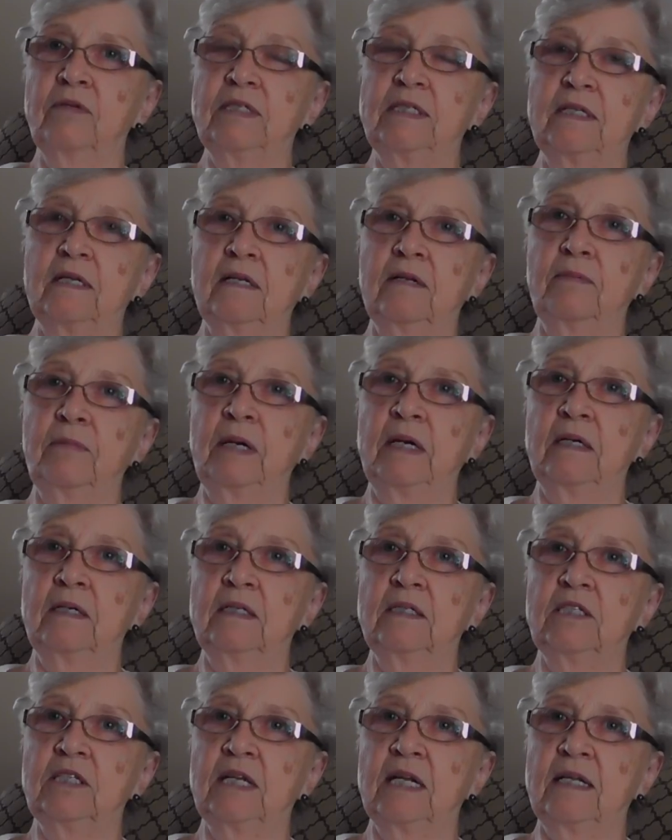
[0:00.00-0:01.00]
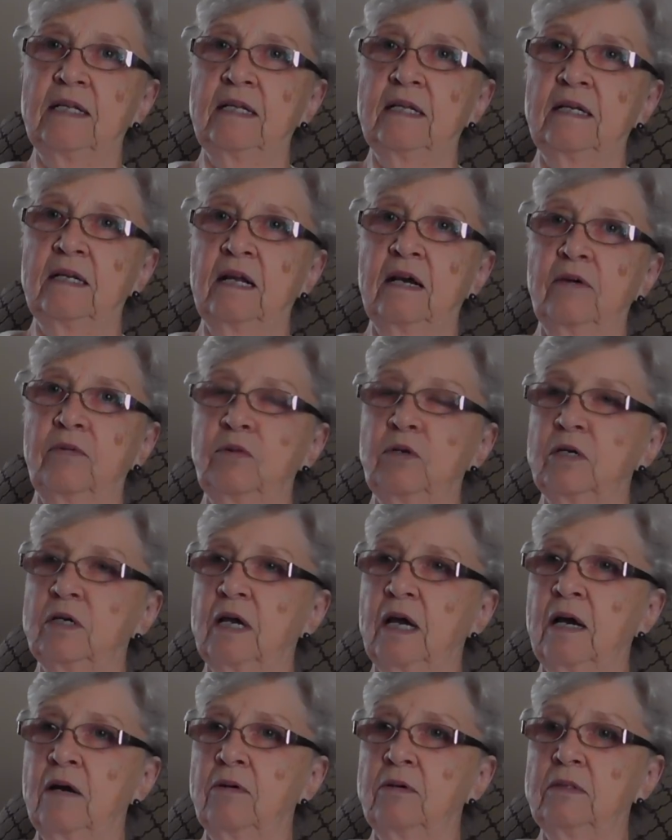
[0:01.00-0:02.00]
was in a marriage that did not
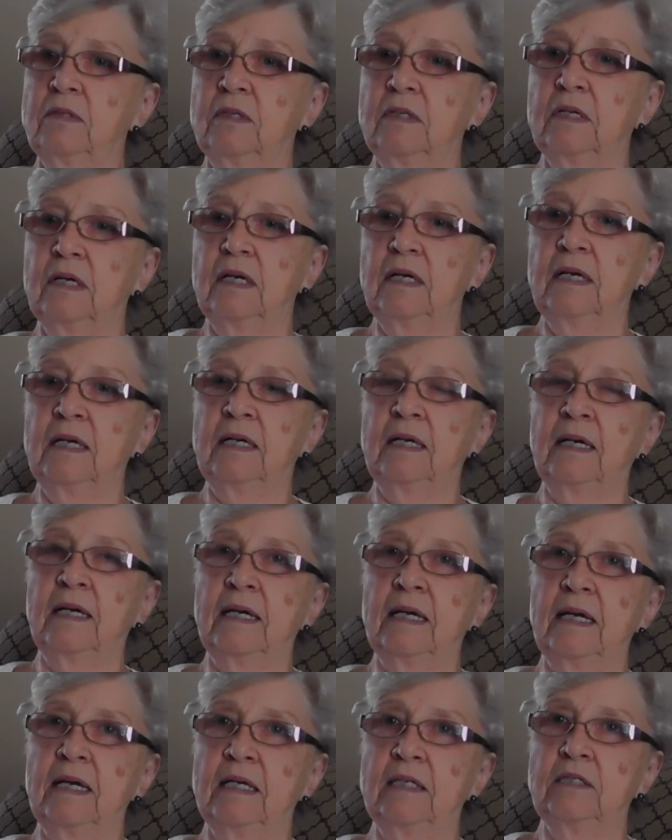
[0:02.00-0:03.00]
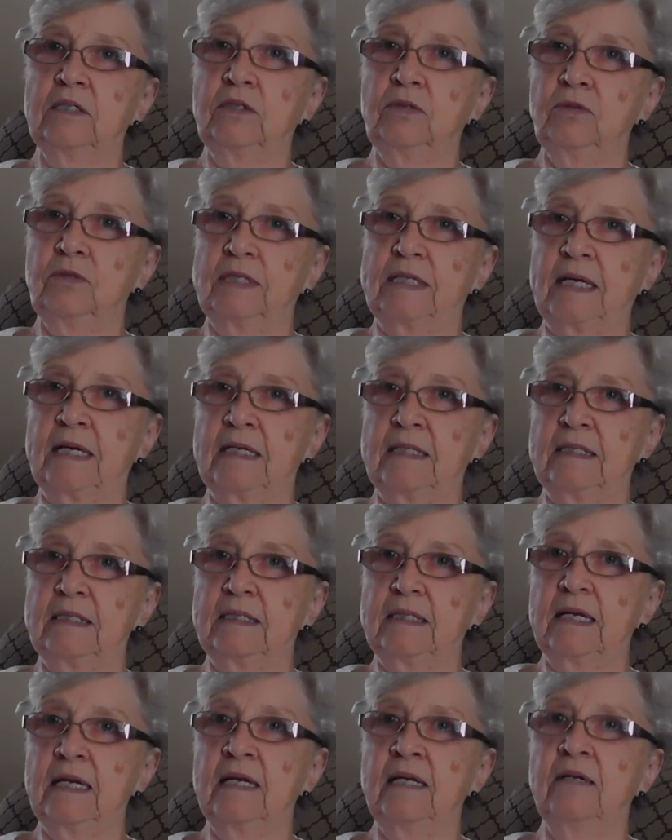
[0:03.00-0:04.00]
work out, and I had two
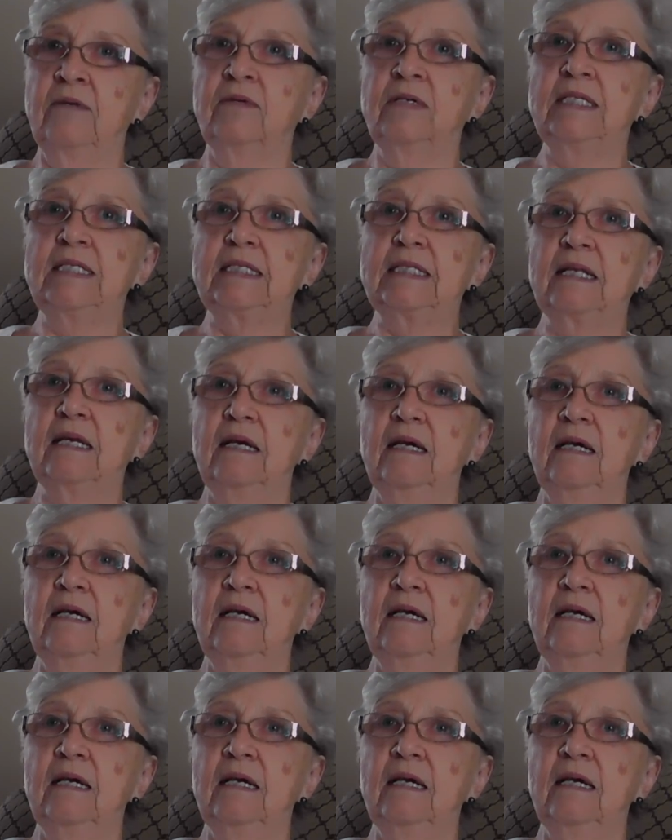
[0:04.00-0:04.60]
sons. Anyways,